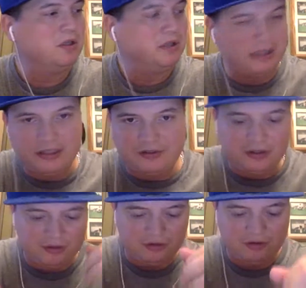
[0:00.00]
Like I
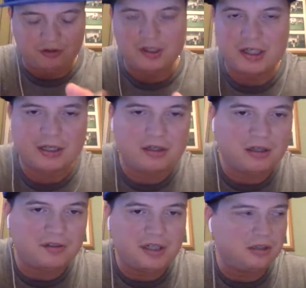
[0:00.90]
said, those are the kind of
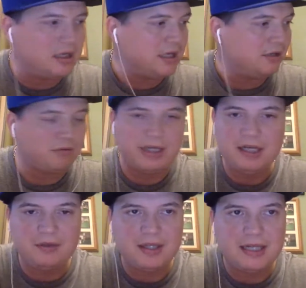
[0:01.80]
cards I like, or
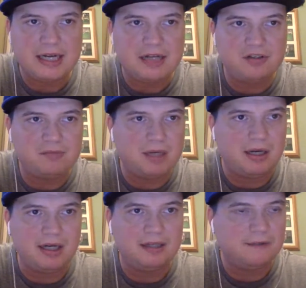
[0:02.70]
anything that catches
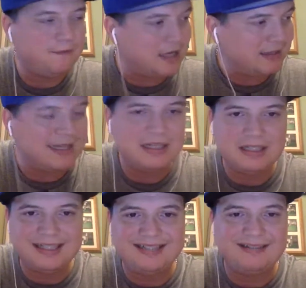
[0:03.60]
my eye, and the fact that
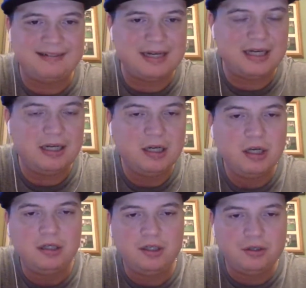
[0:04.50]
it did say,
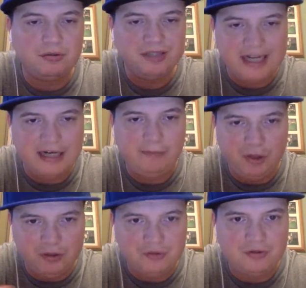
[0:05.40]
game
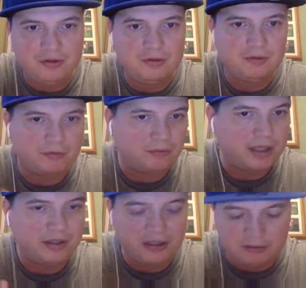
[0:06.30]
used
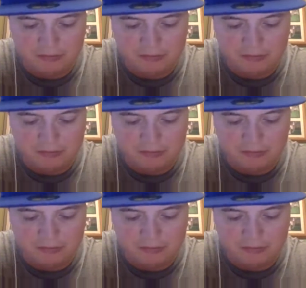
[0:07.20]
relic